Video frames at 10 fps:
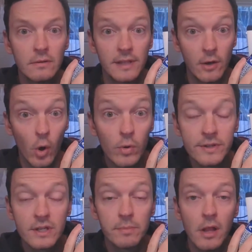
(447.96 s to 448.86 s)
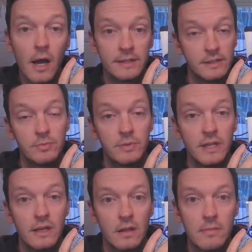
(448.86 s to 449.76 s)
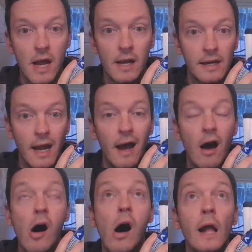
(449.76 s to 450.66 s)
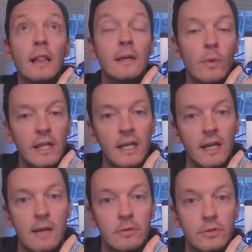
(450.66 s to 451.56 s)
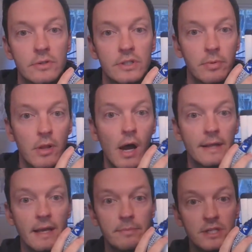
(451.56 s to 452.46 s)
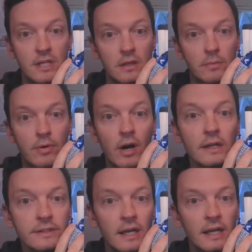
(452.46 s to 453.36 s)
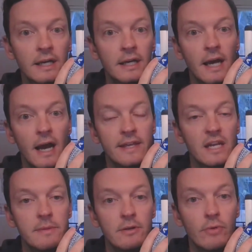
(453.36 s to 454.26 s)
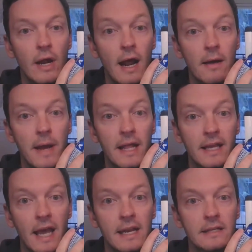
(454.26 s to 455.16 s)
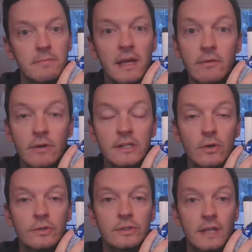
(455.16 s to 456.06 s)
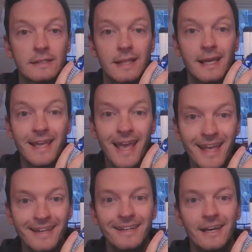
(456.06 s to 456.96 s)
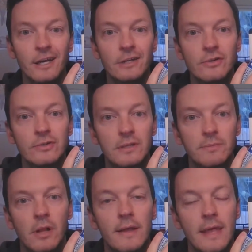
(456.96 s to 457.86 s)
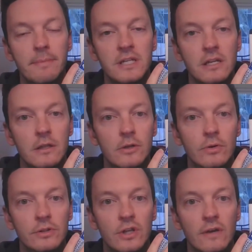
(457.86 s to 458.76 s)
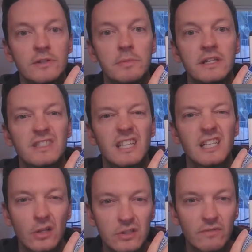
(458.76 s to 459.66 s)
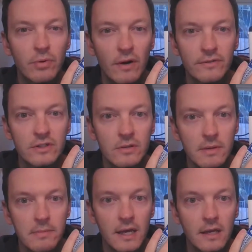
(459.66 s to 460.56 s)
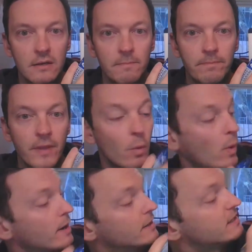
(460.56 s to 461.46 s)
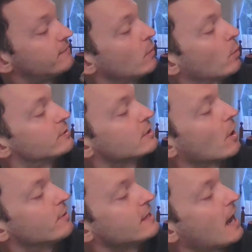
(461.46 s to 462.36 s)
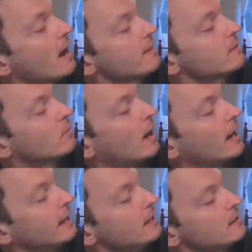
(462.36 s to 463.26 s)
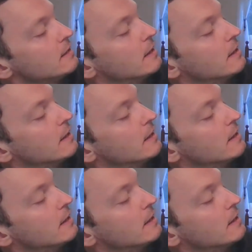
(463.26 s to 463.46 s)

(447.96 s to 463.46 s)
then all the suppliers in this particular market are highly willing and able to supply at that particular price. And they're going to be allocating as many resources as they can to supply that particular good or service because there's lots of profit to be made. Whereas if it were to go the other way,